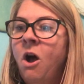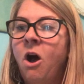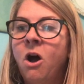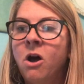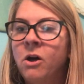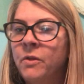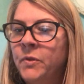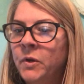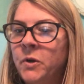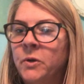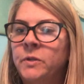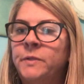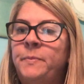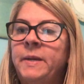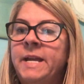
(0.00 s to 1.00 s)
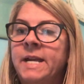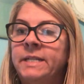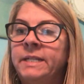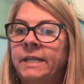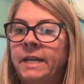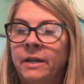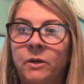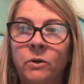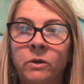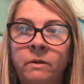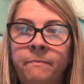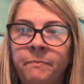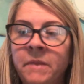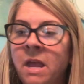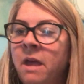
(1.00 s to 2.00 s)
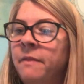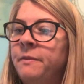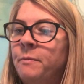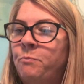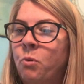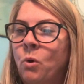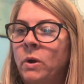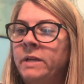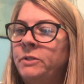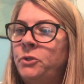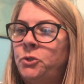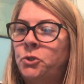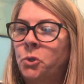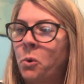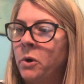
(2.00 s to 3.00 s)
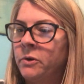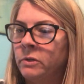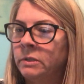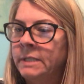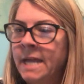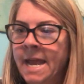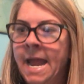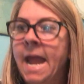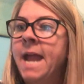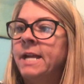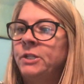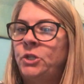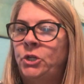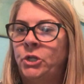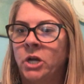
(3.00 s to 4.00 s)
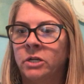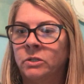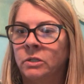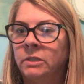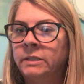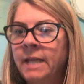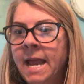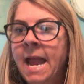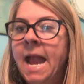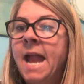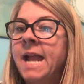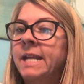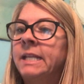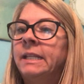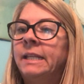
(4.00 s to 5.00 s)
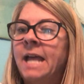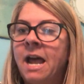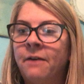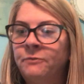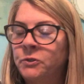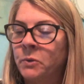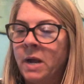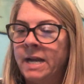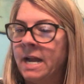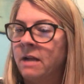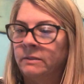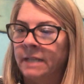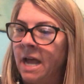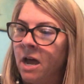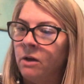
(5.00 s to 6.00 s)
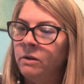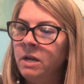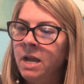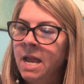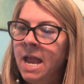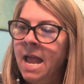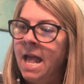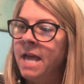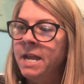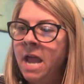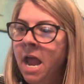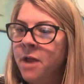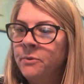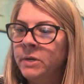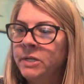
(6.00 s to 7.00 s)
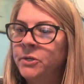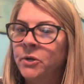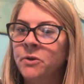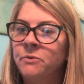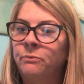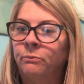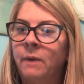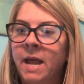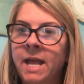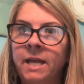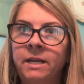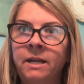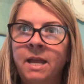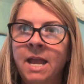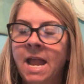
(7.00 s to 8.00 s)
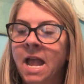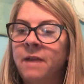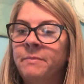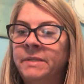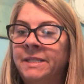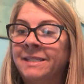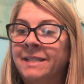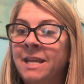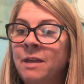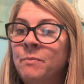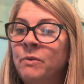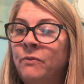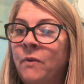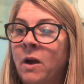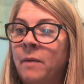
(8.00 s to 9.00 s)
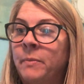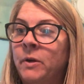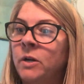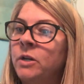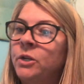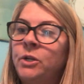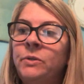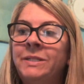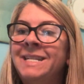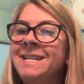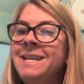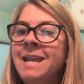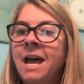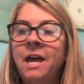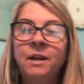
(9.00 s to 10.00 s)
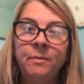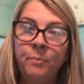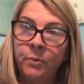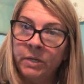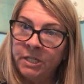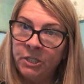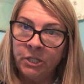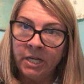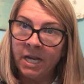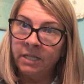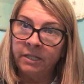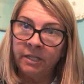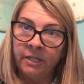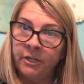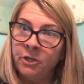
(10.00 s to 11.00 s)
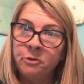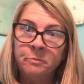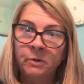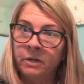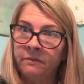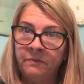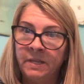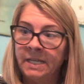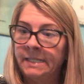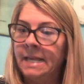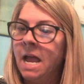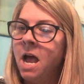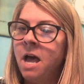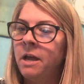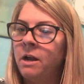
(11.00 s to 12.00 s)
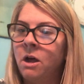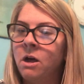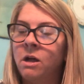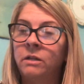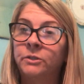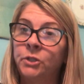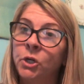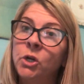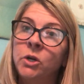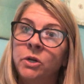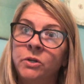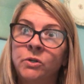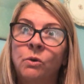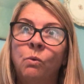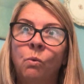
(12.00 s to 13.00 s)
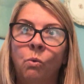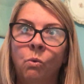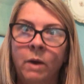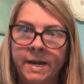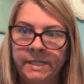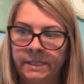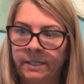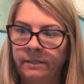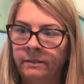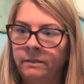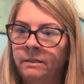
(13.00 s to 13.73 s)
All the girls began to giggle. The boys chortled and chuckled and laughed right out loud. And Henry turned red. And Mrs. Kimmelfarber, who did not appreciate the humor of this at all, turned white.